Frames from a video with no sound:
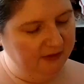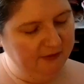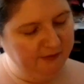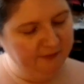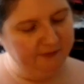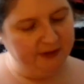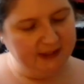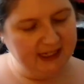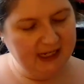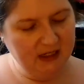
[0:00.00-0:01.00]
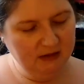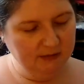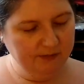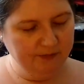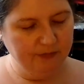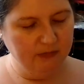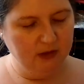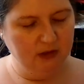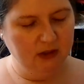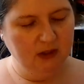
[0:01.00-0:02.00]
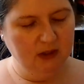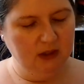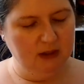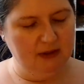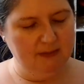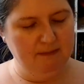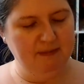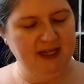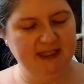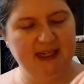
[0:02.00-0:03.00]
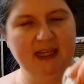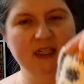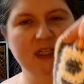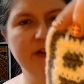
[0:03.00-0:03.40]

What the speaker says: fuzzy. A bit bitty. I don't know